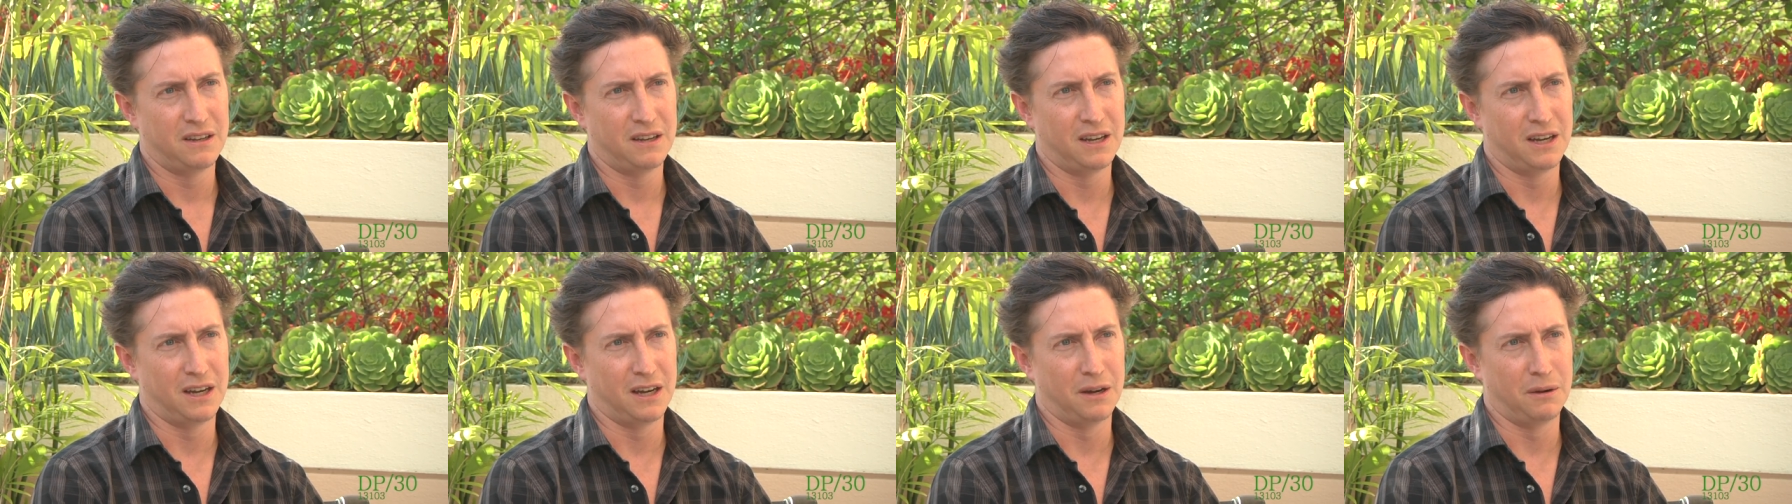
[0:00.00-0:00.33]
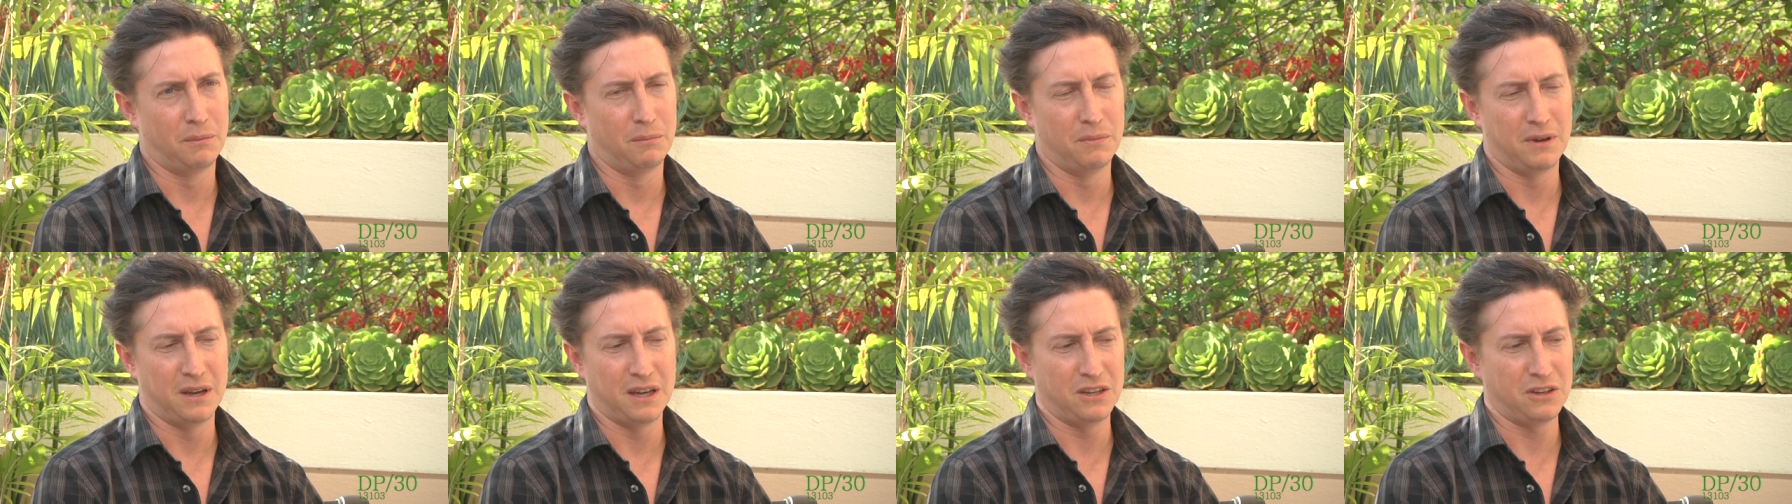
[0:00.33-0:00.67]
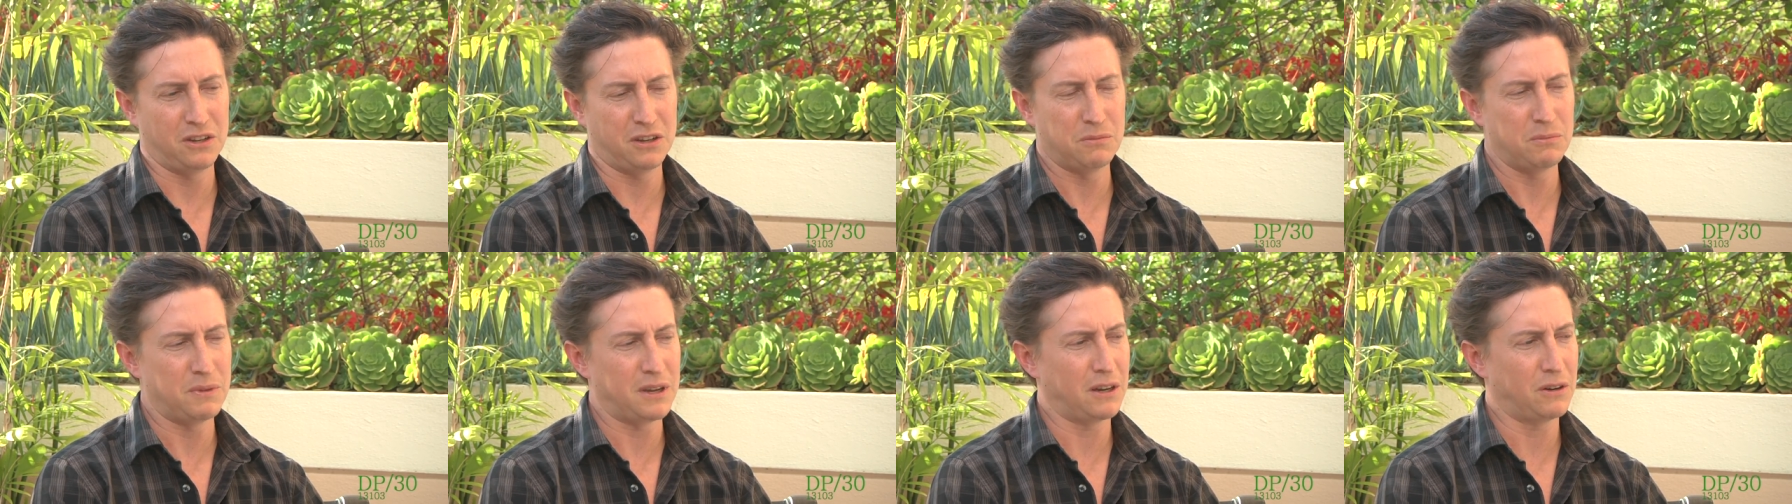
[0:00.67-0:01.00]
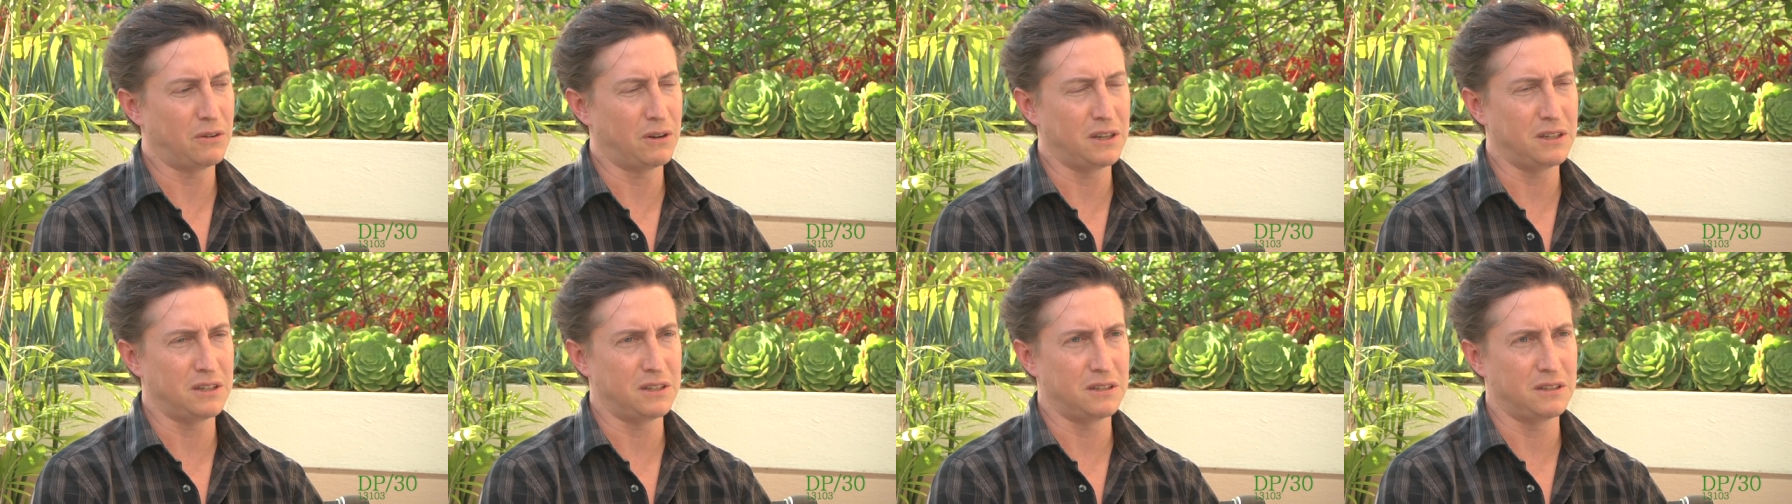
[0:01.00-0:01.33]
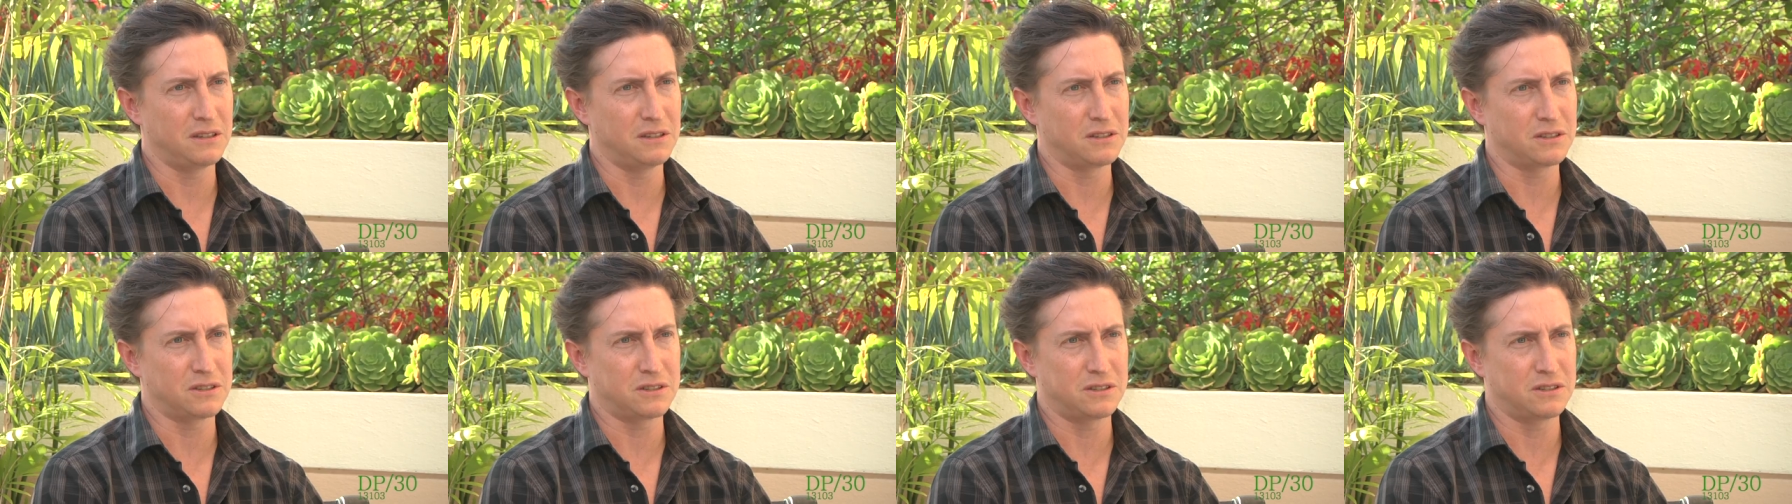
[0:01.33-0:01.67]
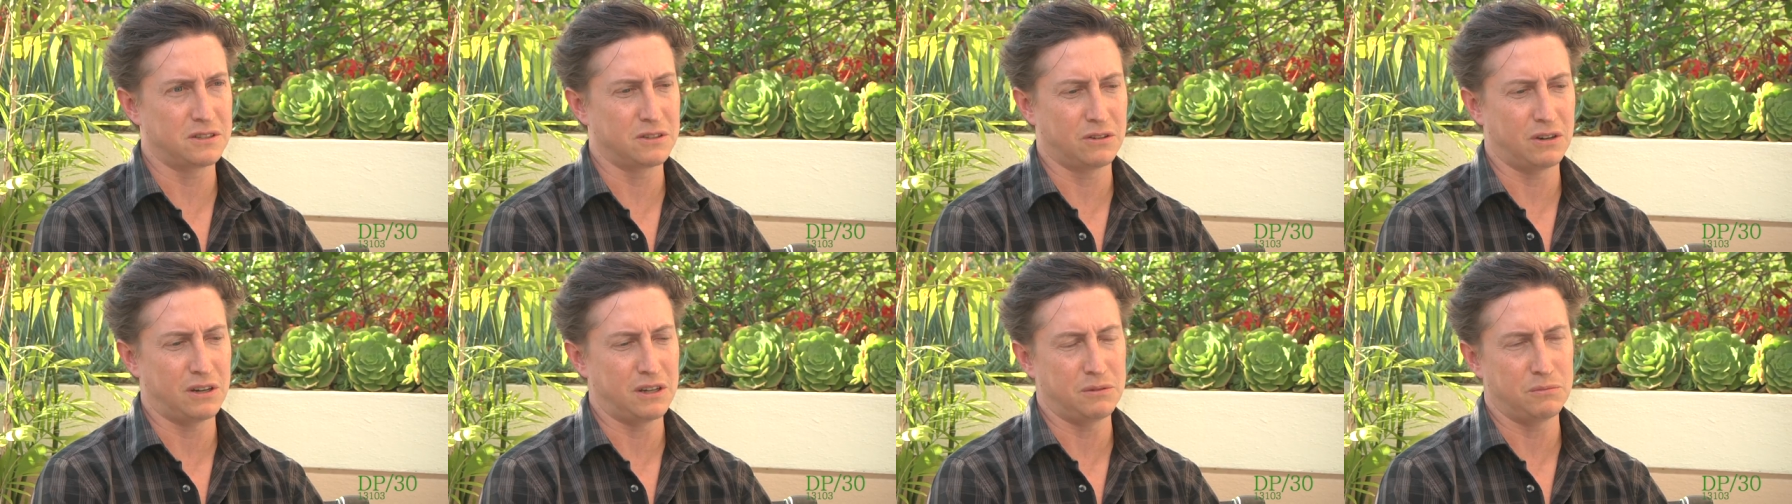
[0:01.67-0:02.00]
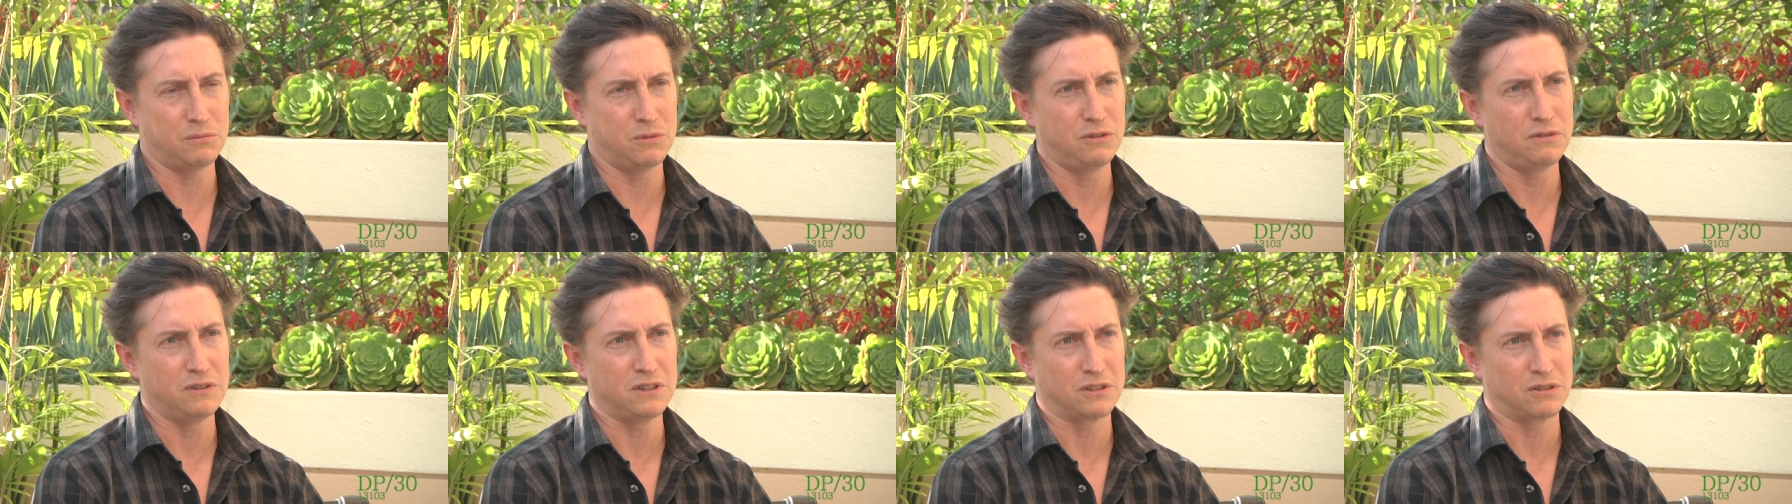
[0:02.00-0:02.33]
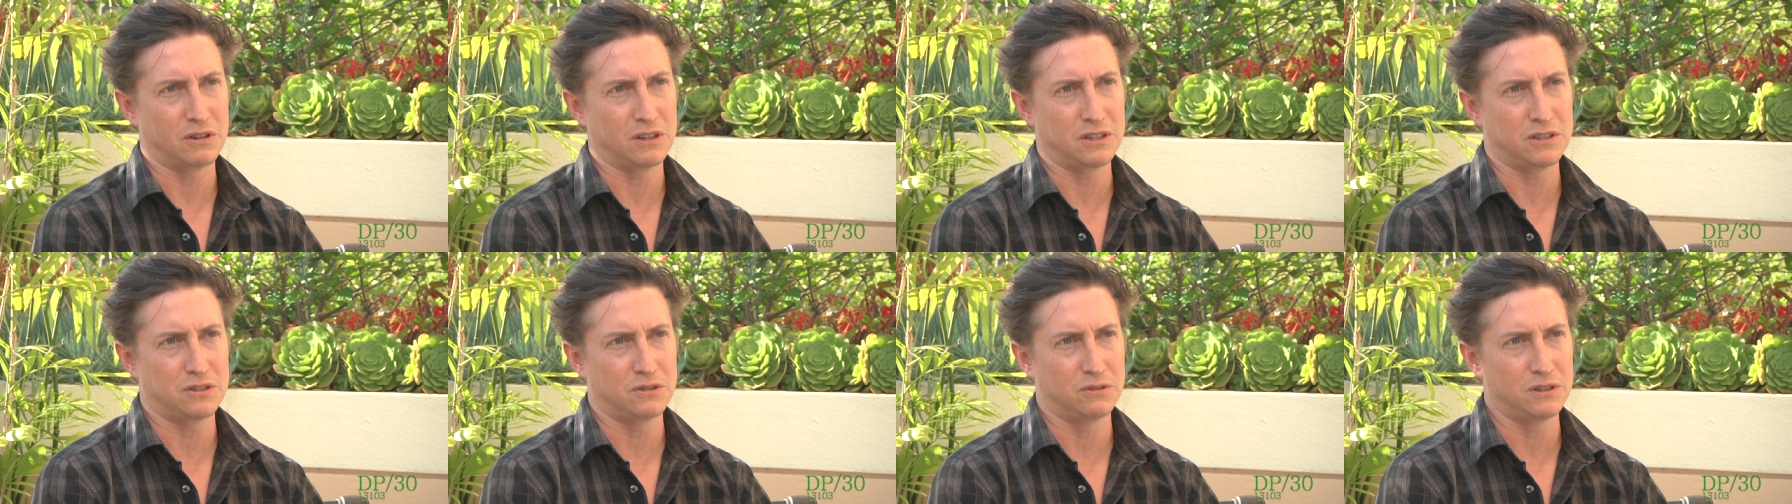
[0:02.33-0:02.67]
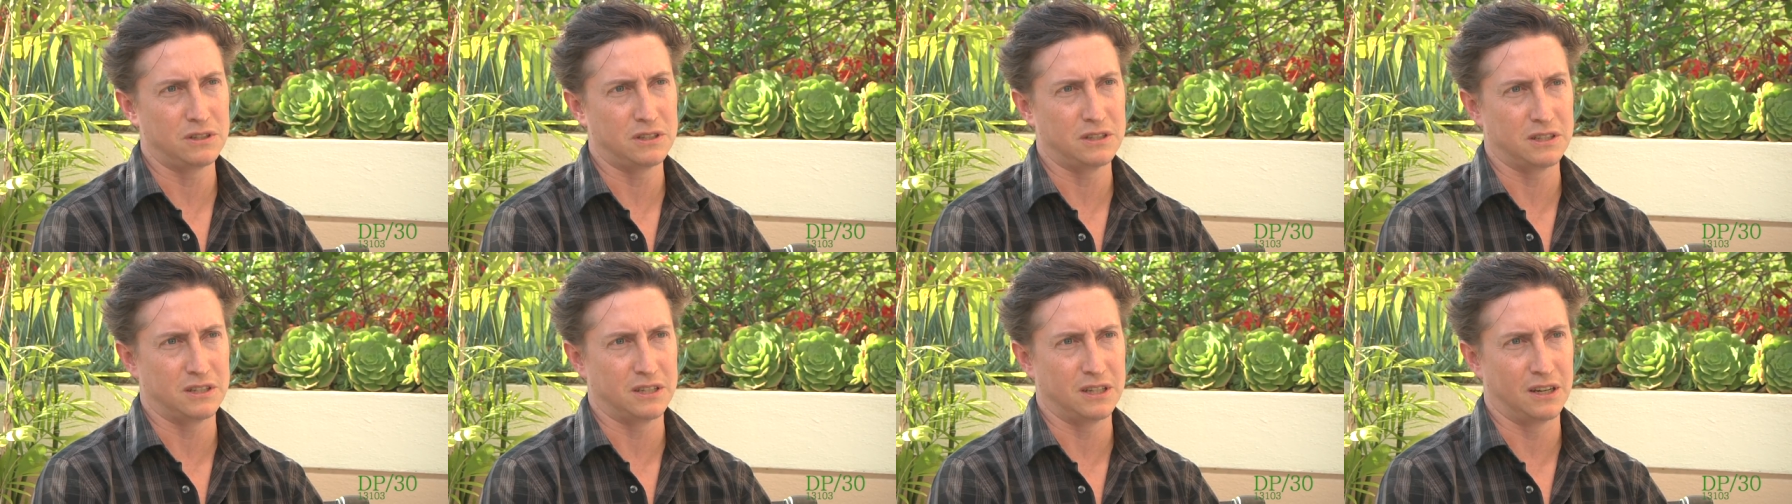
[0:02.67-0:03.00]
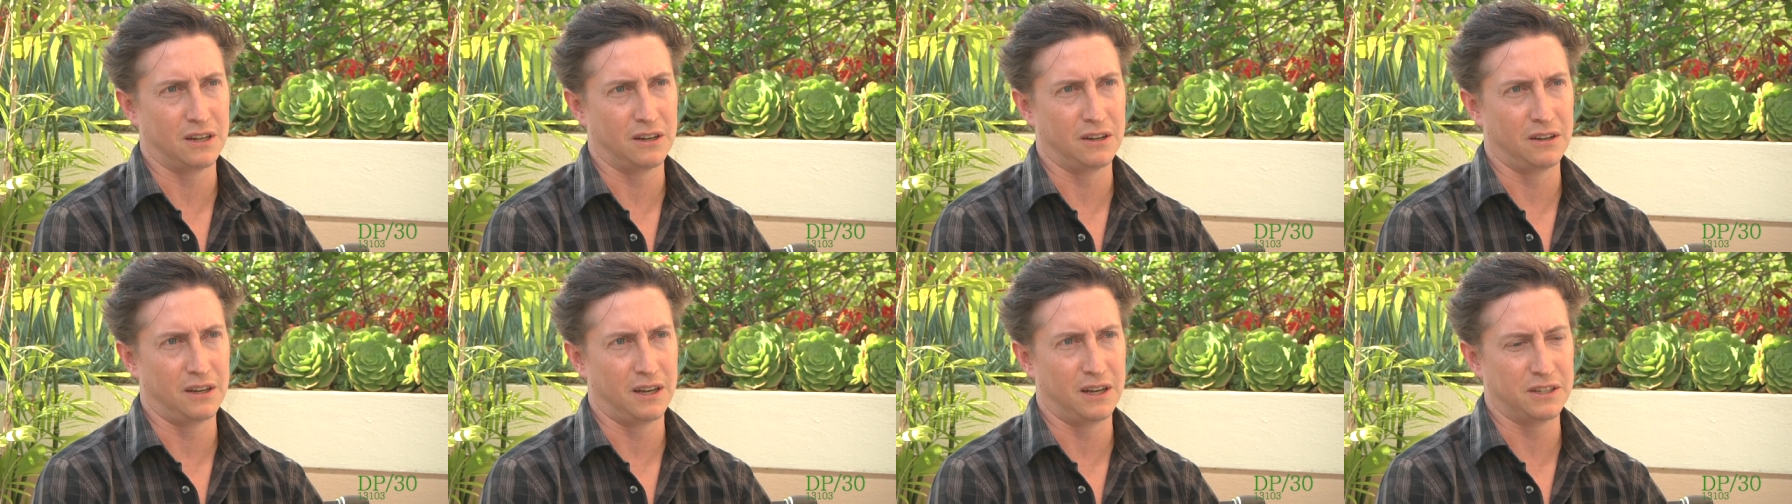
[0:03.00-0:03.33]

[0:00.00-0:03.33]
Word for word: Um, and you can make great, there's great movies, great stories to tell.